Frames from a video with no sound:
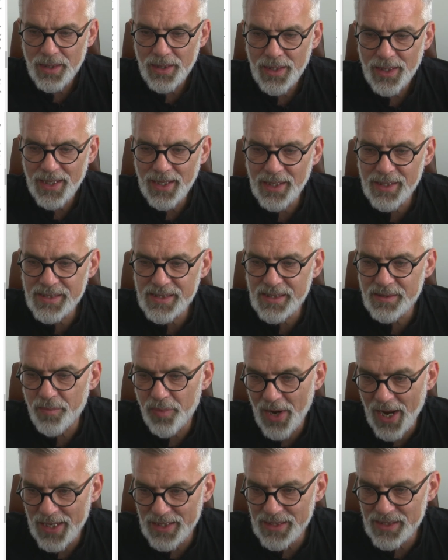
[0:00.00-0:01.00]
Hillis and
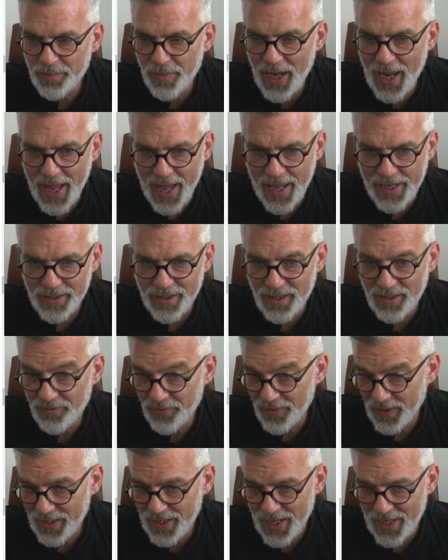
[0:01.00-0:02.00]
Brand plan, if
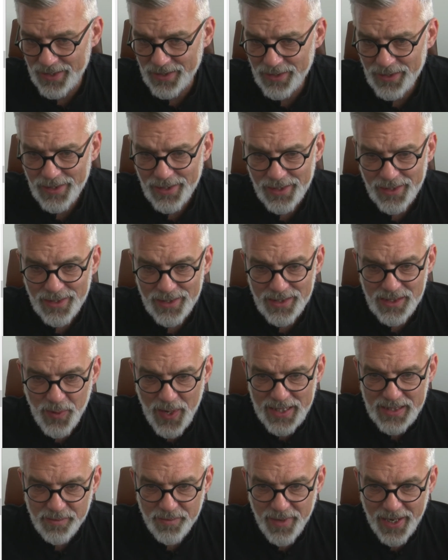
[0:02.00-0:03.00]
they can, to
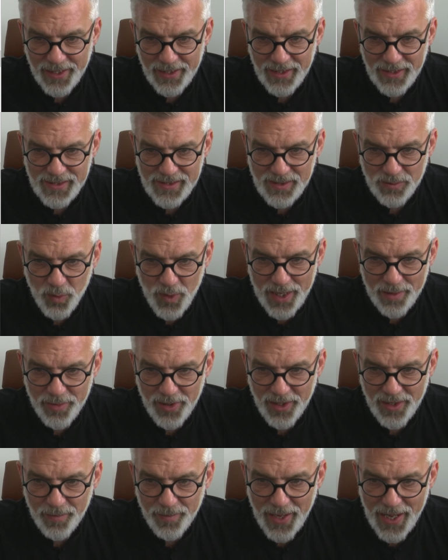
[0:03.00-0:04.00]
add a mechanism
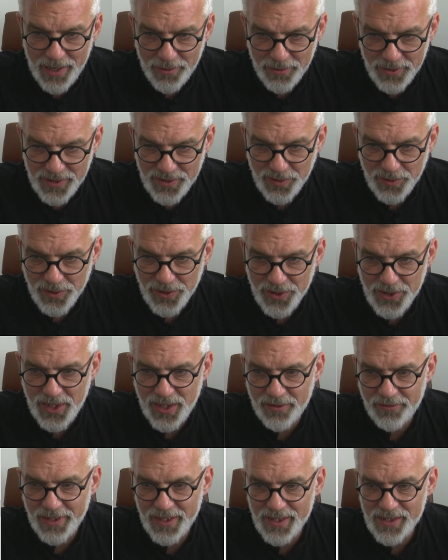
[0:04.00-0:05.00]
whereby the power source
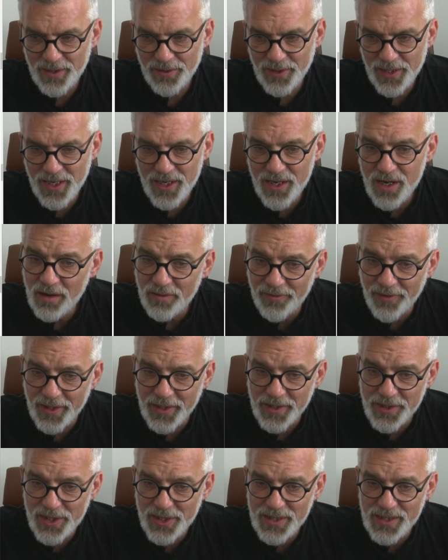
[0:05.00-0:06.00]
generates only enough
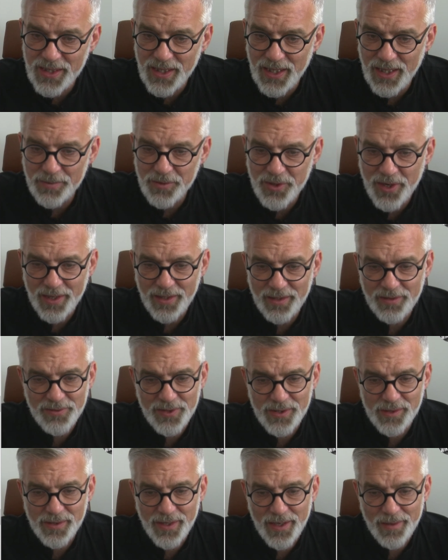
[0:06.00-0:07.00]
energy to keep track of
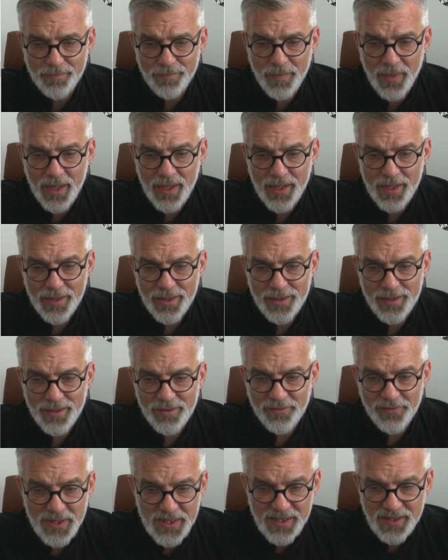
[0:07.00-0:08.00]
time.
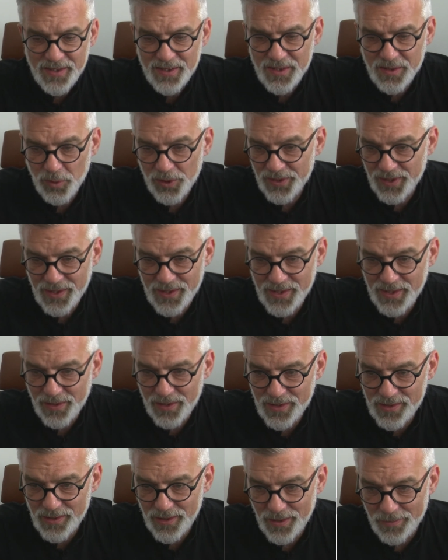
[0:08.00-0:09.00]
If visitors want to see
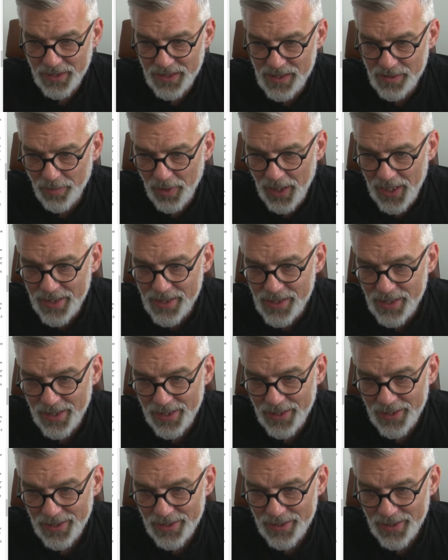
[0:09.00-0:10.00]
the time displayed,
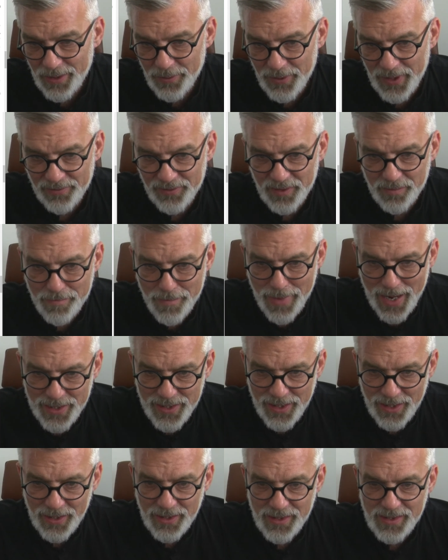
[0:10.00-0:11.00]
they would have to
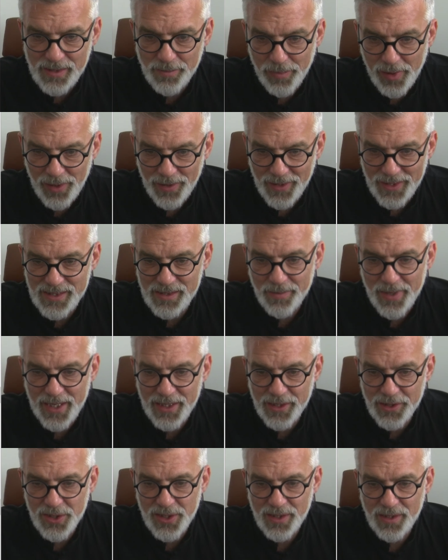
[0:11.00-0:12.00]
manually supply some
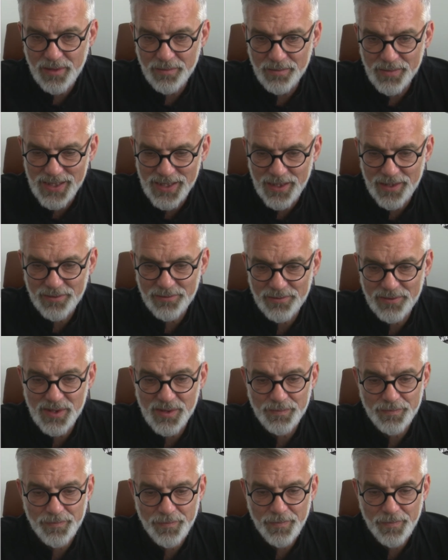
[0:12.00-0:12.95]
energy themselves.